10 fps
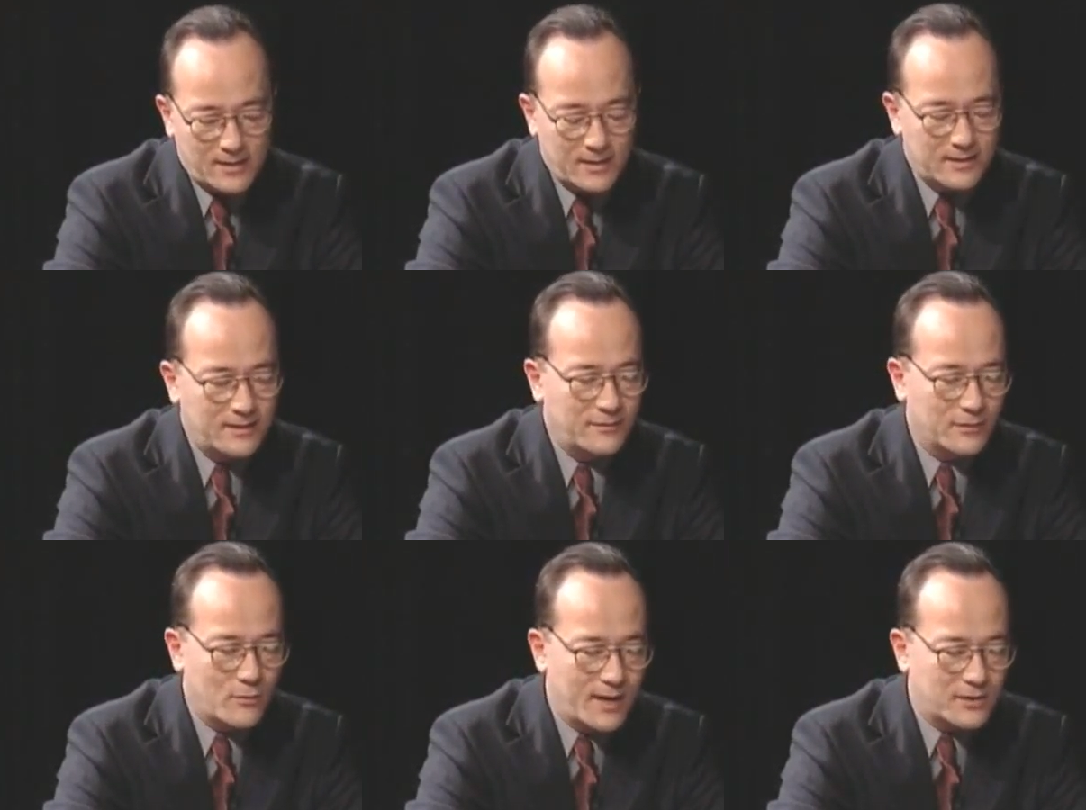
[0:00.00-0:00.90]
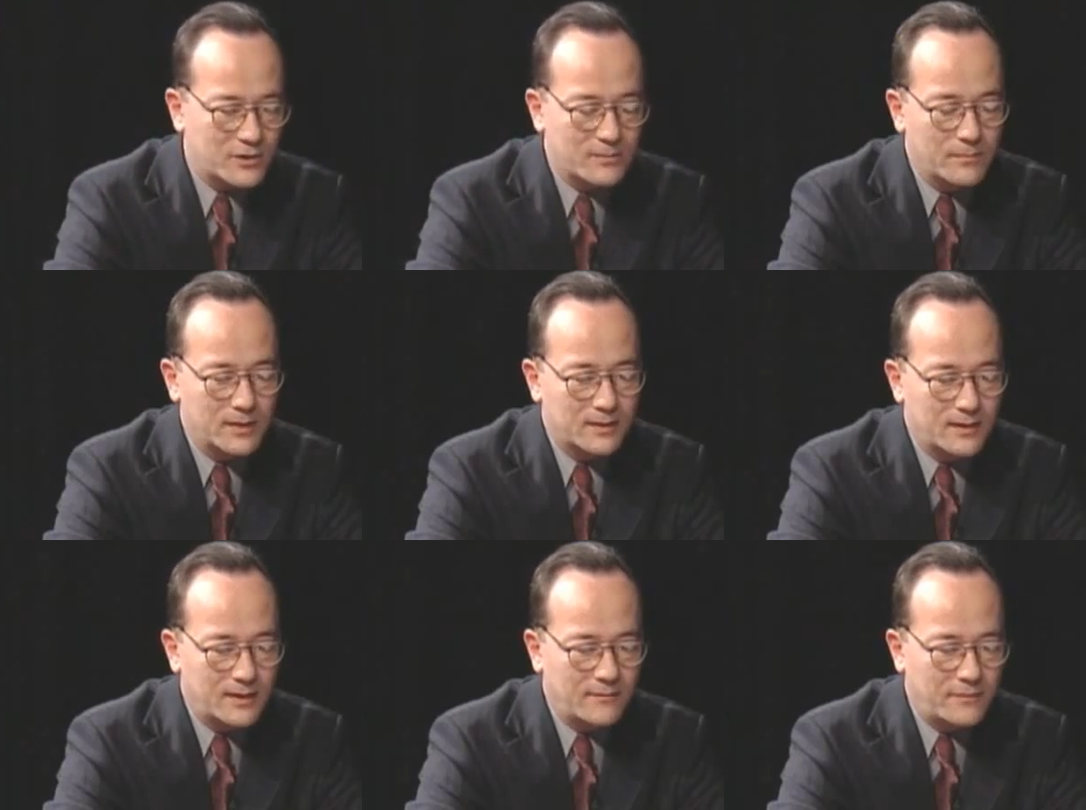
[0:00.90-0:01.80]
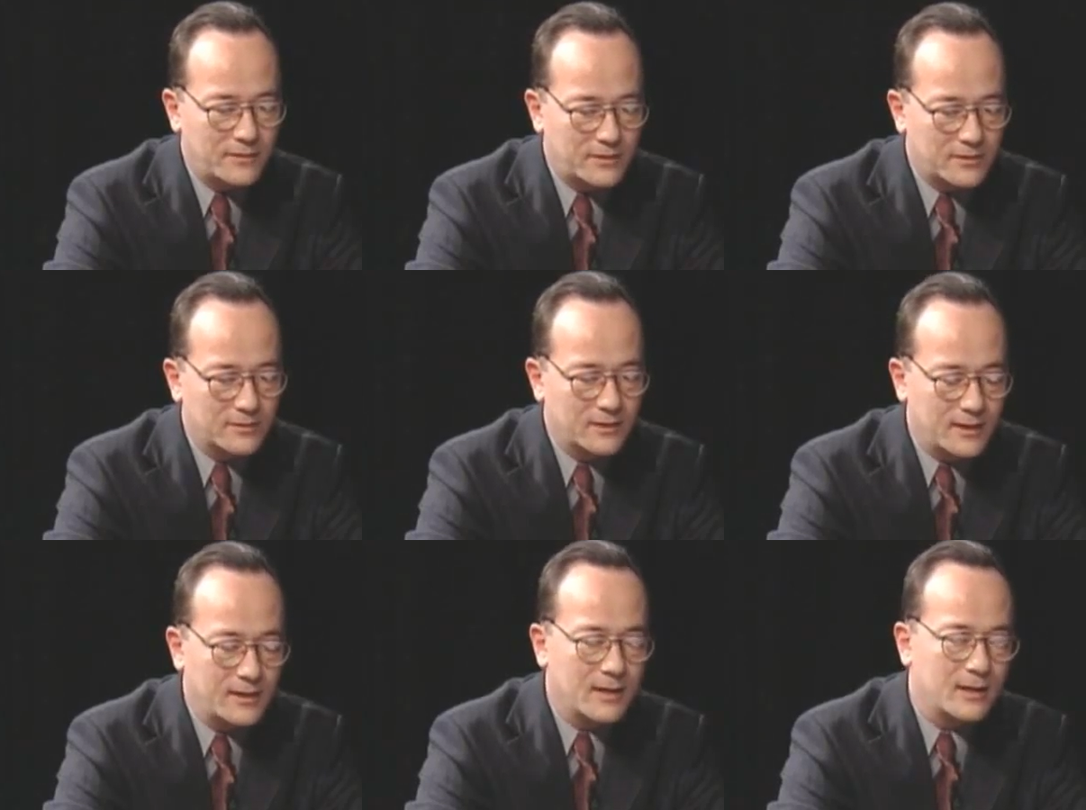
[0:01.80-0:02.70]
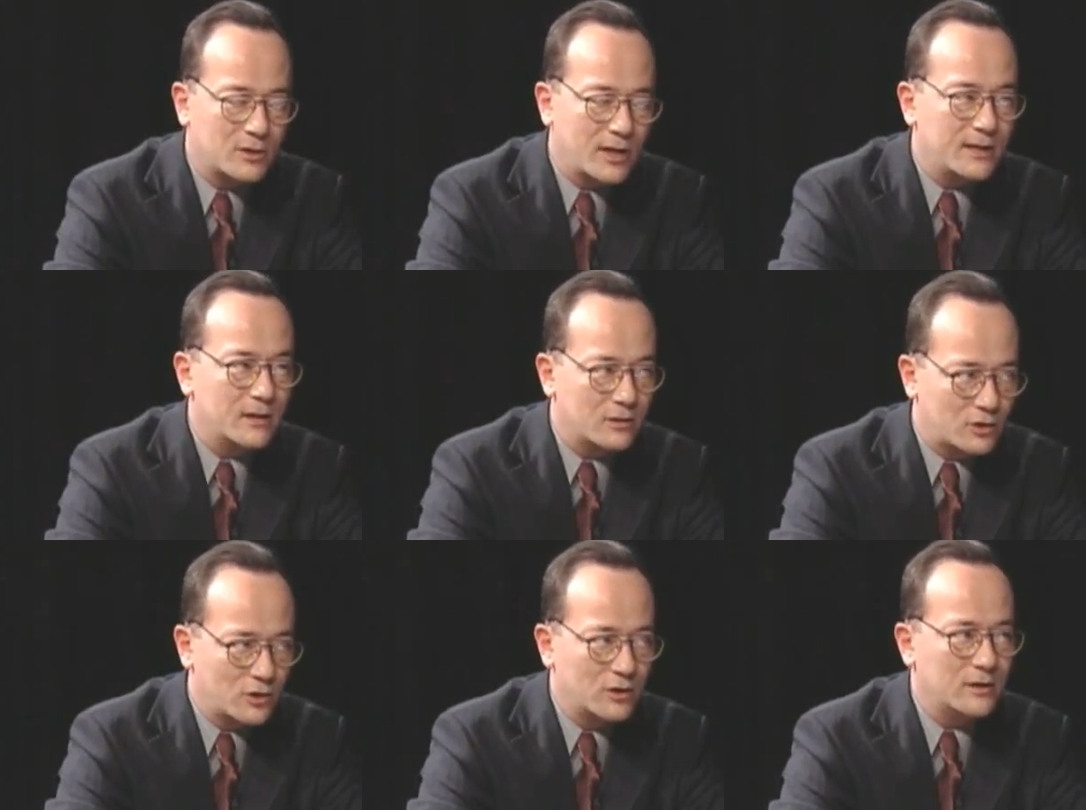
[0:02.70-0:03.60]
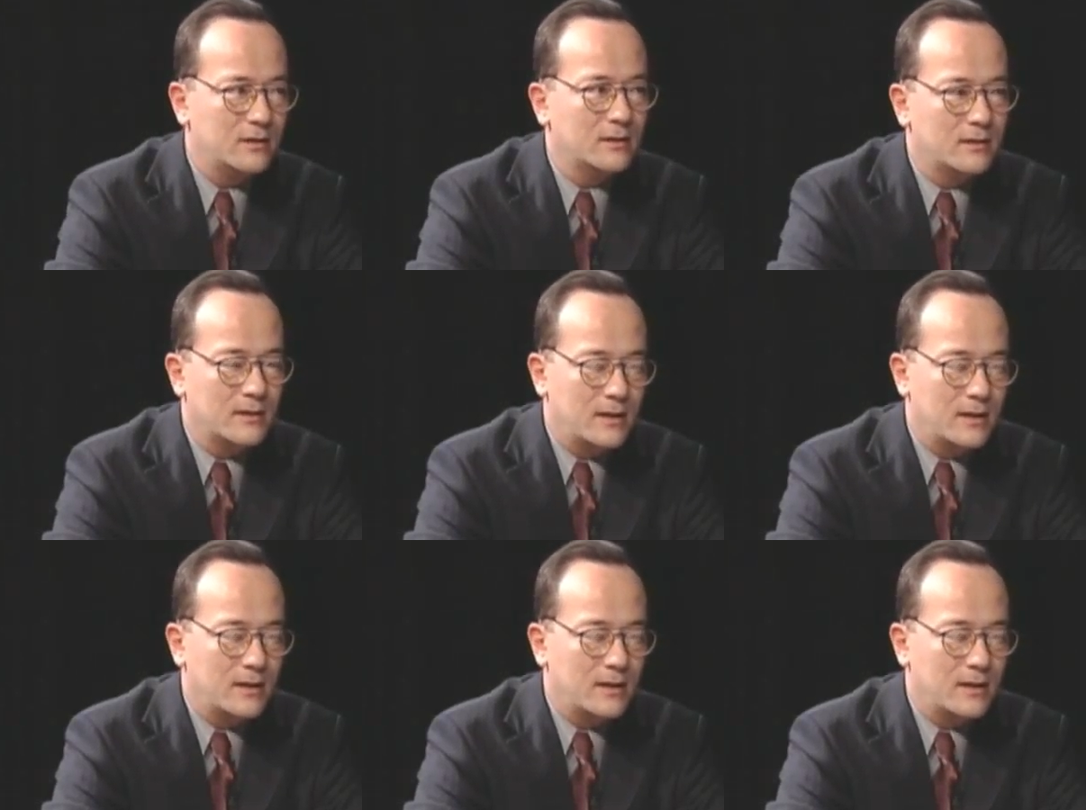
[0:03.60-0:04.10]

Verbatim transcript: That's a different question. But very certainly, China should,